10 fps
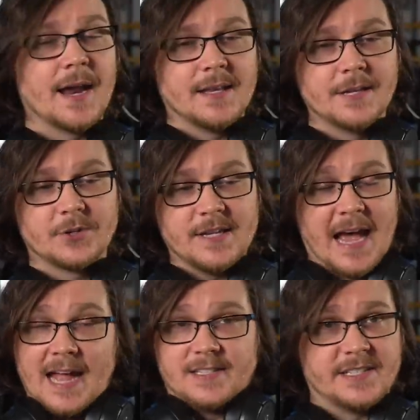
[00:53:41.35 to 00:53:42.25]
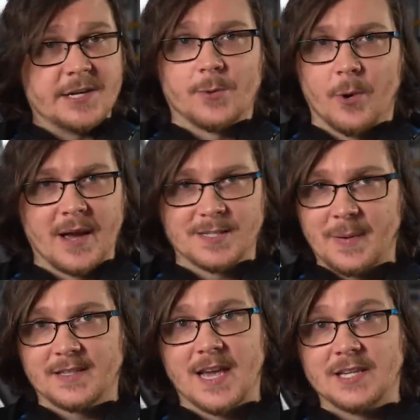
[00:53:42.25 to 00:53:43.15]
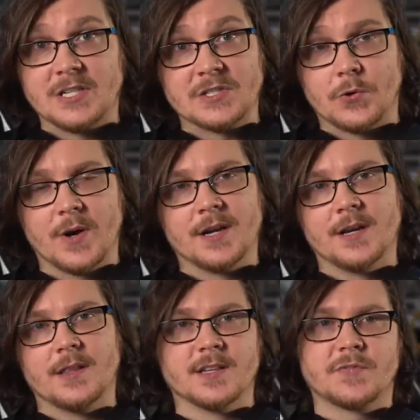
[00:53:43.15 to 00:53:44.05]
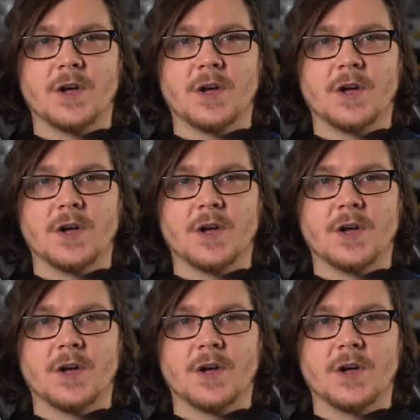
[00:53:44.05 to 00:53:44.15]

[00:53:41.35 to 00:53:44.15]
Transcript: I literally had zero expectations going into this